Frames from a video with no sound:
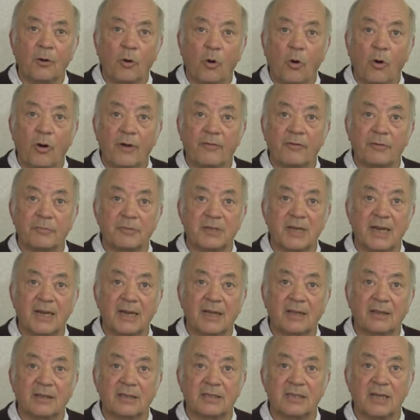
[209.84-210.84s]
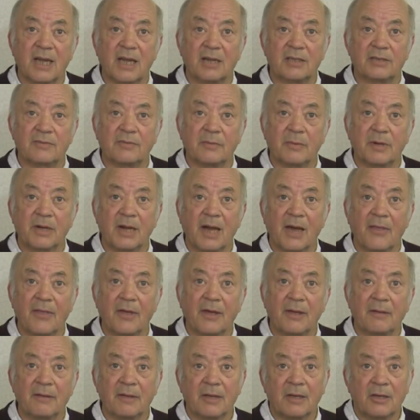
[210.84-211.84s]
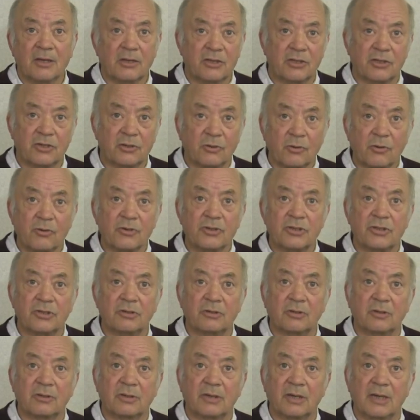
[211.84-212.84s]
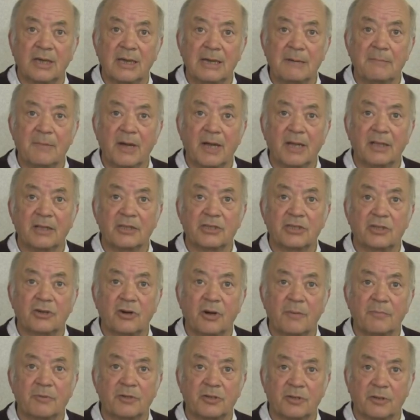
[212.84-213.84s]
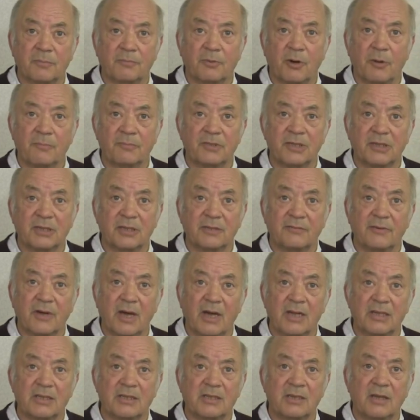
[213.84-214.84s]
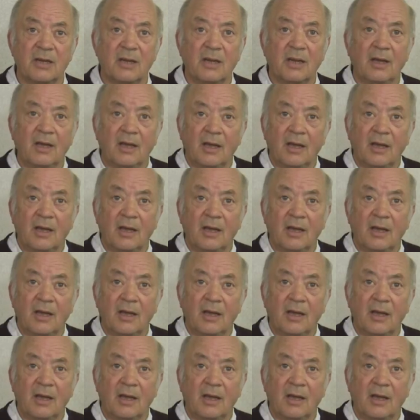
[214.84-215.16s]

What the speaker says: Or if obtaining the text from another source, you can email the script to the prompting device,